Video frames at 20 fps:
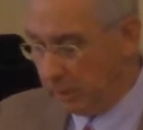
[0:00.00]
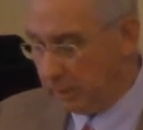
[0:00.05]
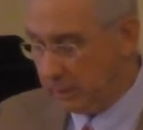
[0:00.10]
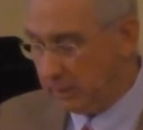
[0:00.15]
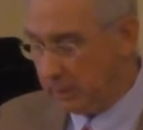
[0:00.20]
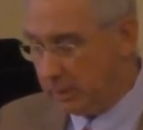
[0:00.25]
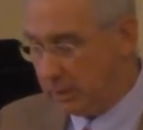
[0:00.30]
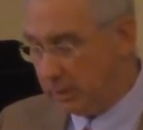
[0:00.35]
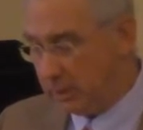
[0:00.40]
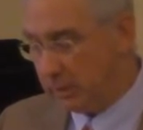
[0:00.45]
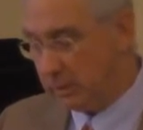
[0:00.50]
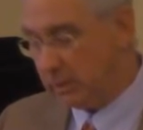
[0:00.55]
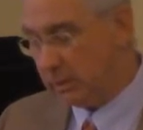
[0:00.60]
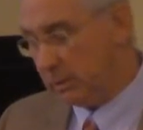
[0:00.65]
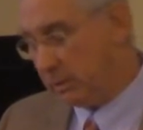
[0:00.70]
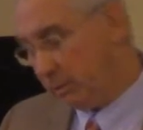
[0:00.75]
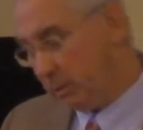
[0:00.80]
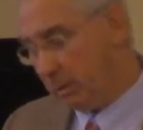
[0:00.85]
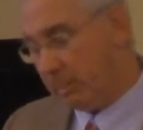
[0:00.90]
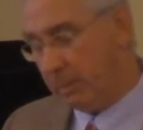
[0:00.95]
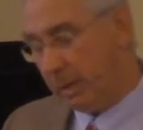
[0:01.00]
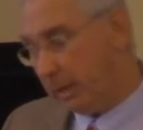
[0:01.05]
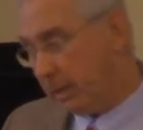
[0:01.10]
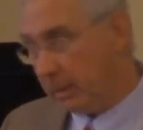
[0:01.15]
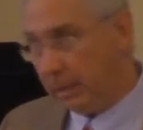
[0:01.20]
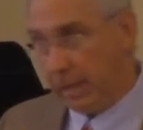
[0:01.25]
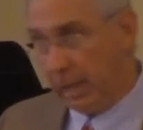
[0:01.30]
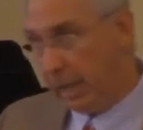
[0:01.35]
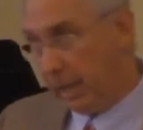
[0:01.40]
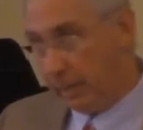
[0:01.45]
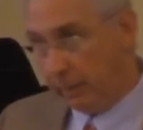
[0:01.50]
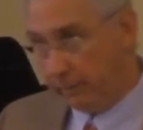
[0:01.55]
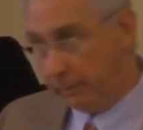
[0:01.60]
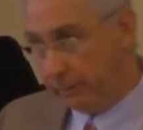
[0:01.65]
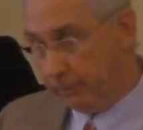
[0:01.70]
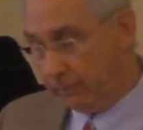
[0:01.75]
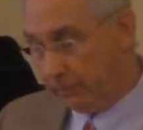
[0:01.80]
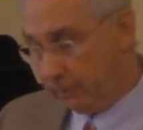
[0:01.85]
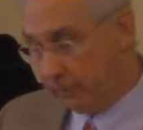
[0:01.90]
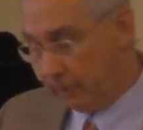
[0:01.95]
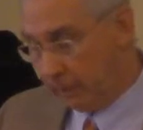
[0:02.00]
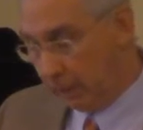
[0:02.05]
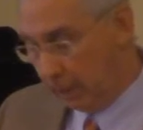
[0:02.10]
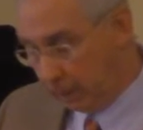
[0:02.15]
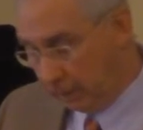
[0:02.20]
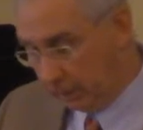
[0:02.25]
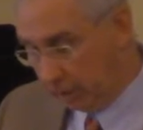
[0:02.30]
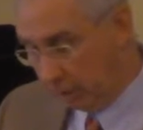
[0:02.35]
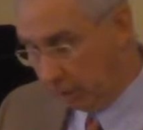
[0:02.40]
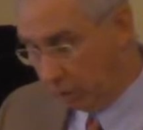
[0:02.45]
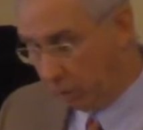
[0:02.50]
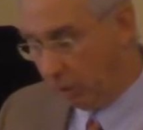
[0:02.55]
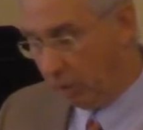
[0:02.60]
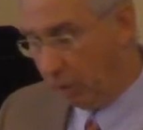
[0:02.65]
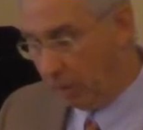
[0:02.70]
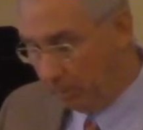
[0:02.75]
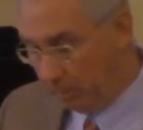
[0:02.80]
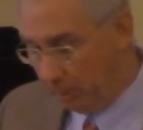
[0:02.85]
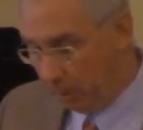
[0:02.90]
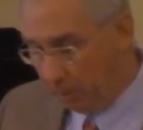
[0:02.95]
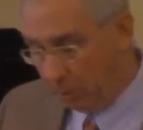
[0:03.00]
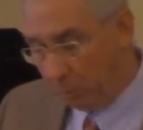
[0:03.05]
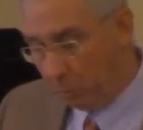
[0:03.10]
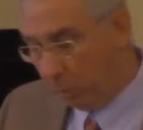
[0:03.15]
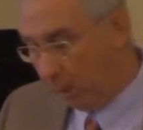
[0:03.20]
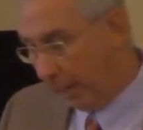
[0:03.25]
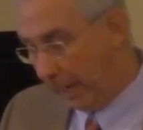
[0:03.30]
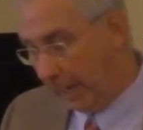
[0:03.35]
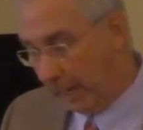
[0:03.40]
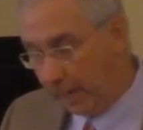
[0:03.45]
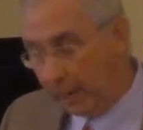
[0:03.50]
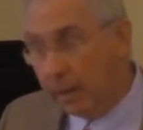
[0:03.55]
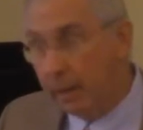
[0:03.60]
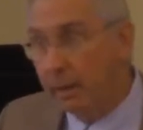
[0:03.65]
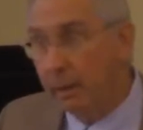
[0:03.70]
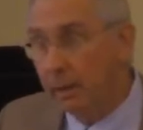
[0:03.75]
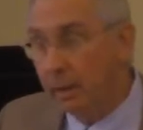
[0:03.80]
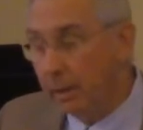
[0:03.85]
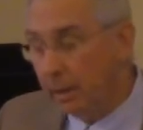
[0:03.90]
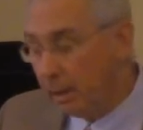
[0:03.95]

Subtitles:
is to just go about life in the normal way,